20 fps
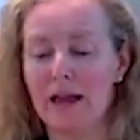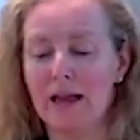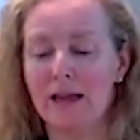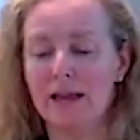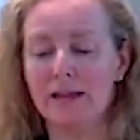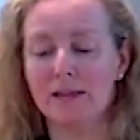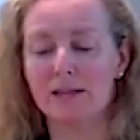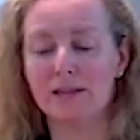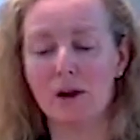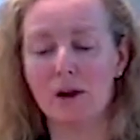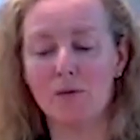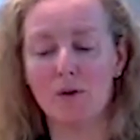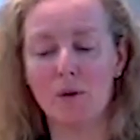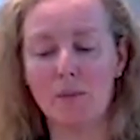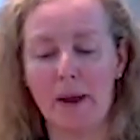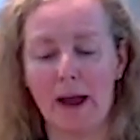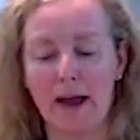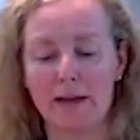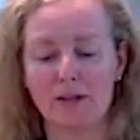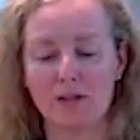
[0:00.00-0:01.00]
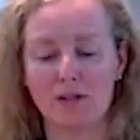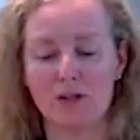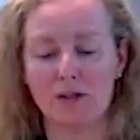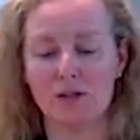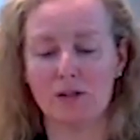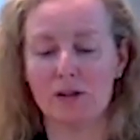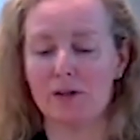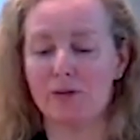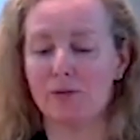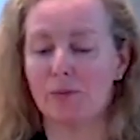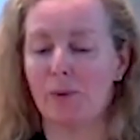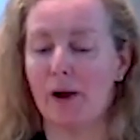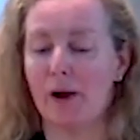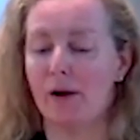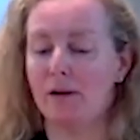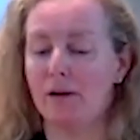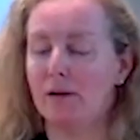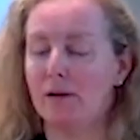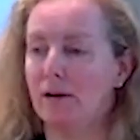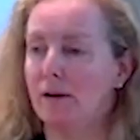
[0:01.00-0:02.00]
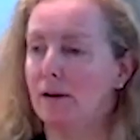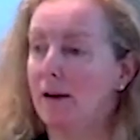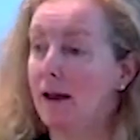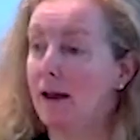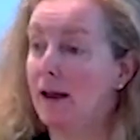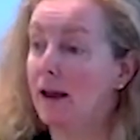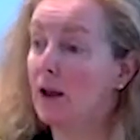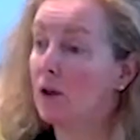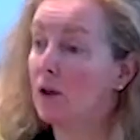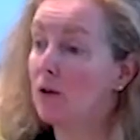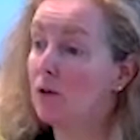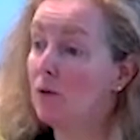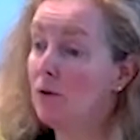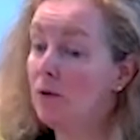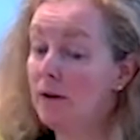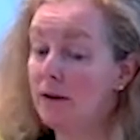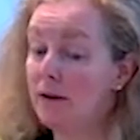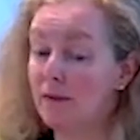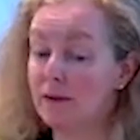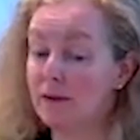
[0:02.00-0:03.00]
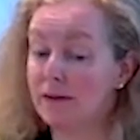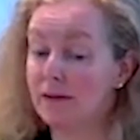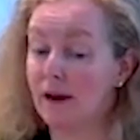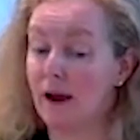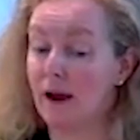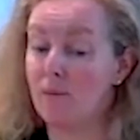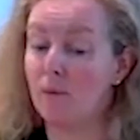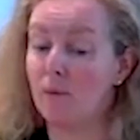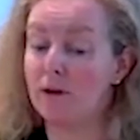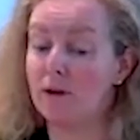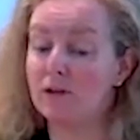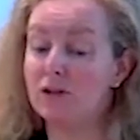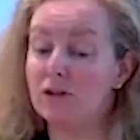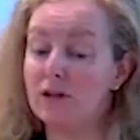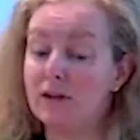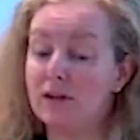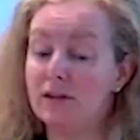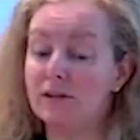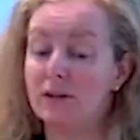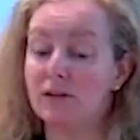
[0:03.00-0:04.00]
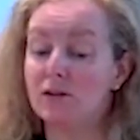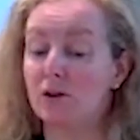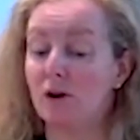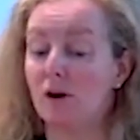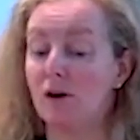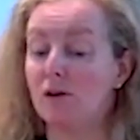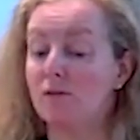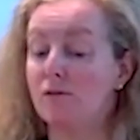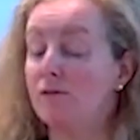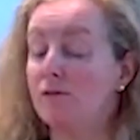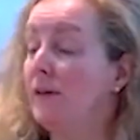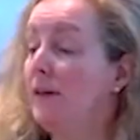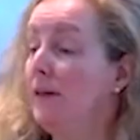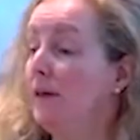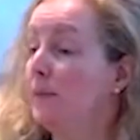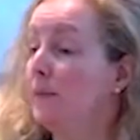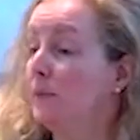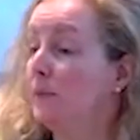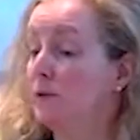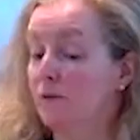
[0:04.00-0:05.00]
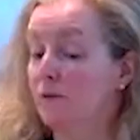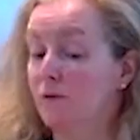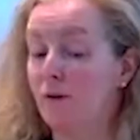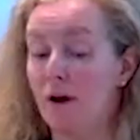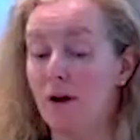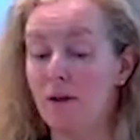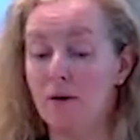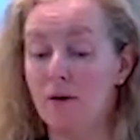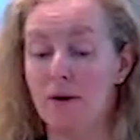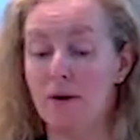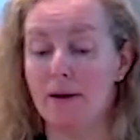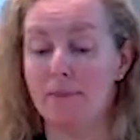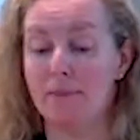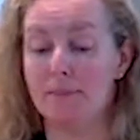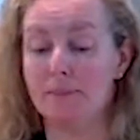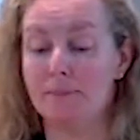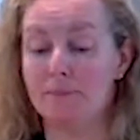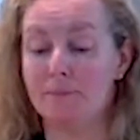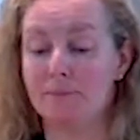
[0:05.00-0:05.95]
in several passages as well including the time when Jesus called Philip to follow him,